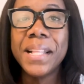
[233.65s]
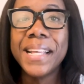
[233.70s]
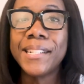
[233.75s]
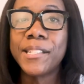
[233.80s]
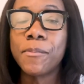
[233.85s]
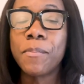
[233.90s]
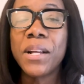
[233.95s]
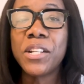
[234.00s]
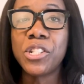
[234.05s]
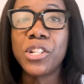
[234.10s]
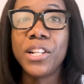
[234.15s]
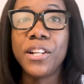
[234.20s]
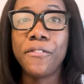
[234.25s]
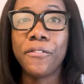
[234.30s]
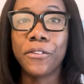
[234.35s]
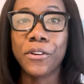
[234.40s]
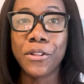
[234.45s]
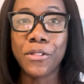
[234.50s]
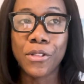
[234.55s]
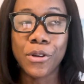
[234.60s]
especially
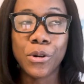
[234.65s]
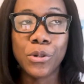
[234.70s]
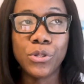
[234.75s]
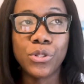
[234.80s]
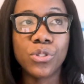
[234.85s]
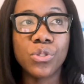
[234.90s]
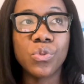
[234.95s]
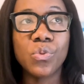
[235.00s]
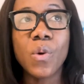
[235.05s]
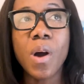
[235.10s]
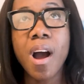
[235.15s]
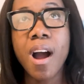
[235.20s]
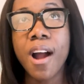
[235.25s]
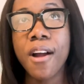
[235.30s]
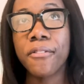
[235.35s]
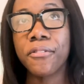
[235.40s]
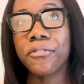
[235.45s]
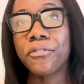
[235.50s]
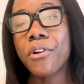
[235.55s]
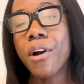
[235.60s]
for those who are
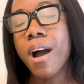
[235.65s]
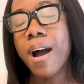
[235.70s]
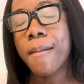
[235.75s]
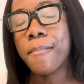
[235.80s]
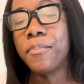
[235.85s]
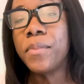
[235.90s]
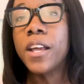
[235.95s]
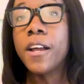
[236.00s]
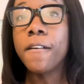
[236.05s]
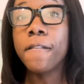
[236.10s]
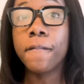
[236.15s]
from